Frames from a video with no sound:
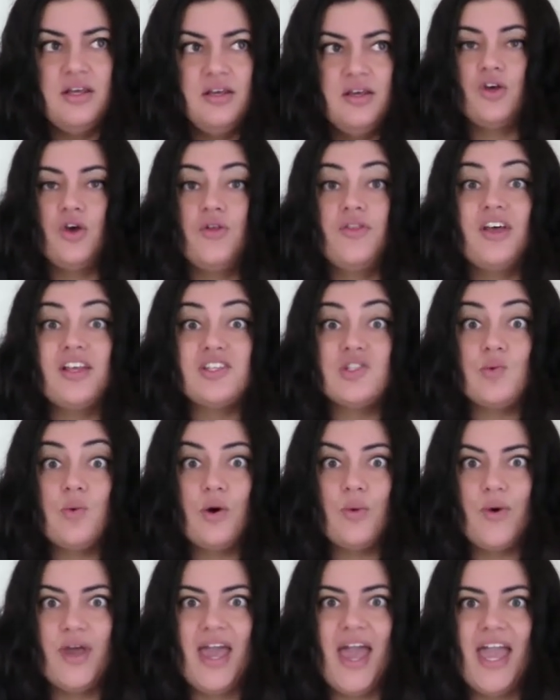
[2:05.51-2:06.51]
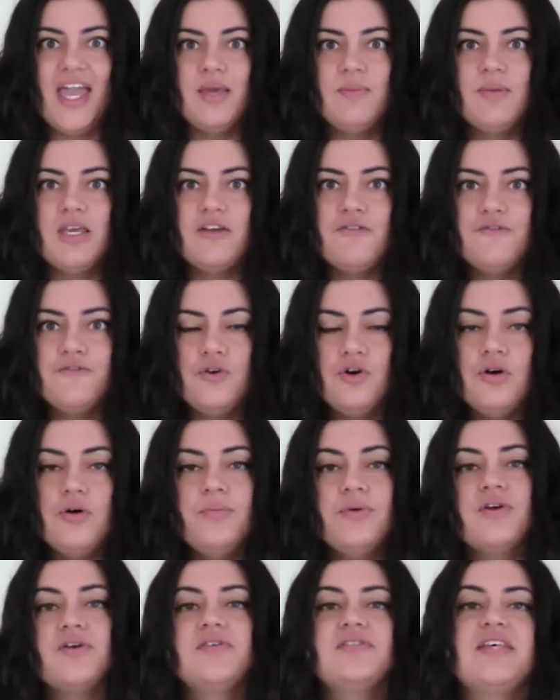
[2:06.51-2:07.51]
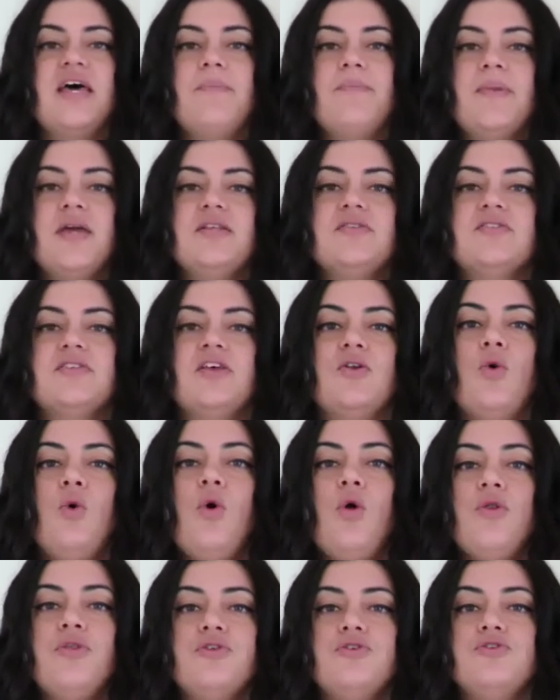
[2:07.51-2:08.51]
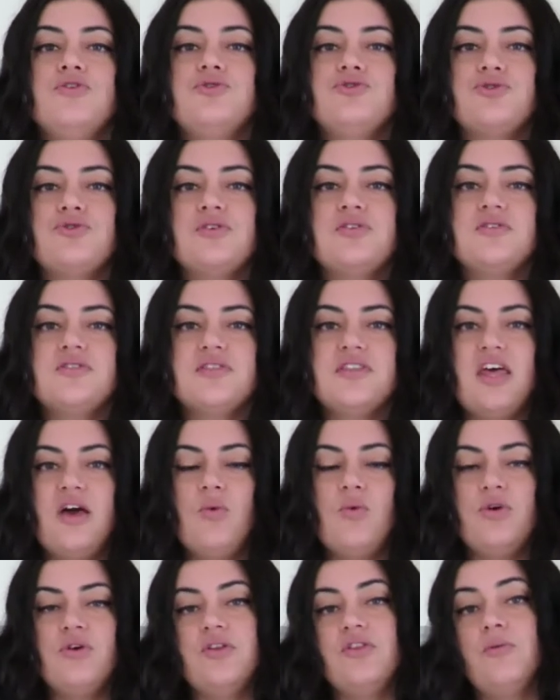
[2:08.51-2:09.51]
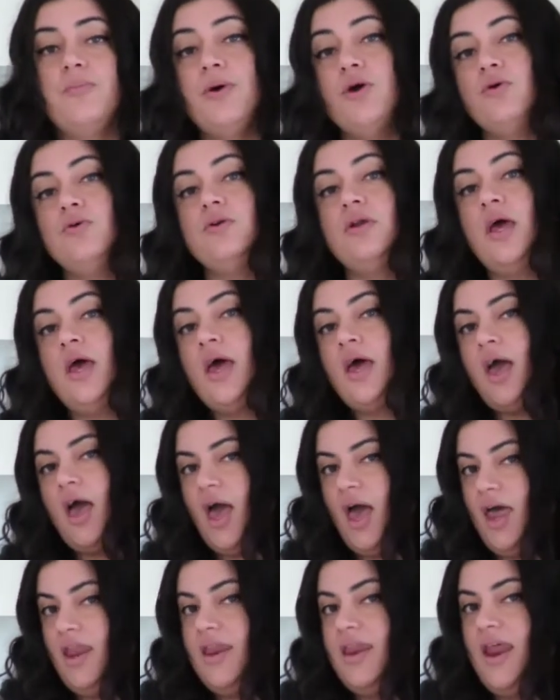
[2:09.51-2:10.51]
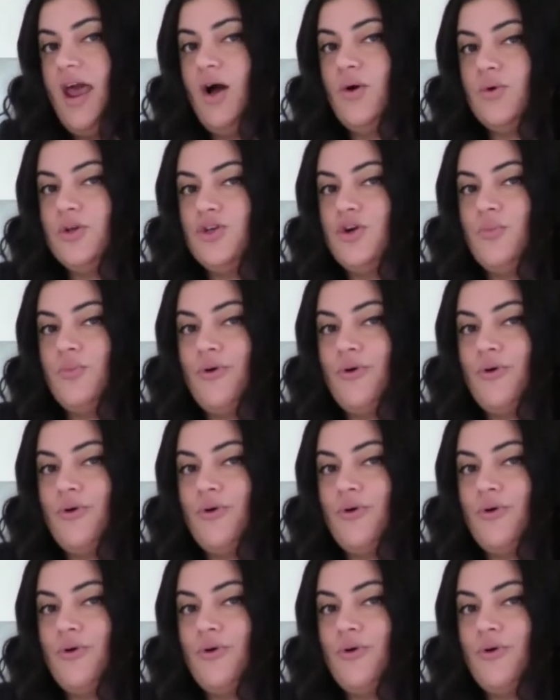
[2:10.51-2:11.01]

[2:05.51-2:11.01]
So that's what we're aiming for, because that means that all the nutrients that were in the bone are now in your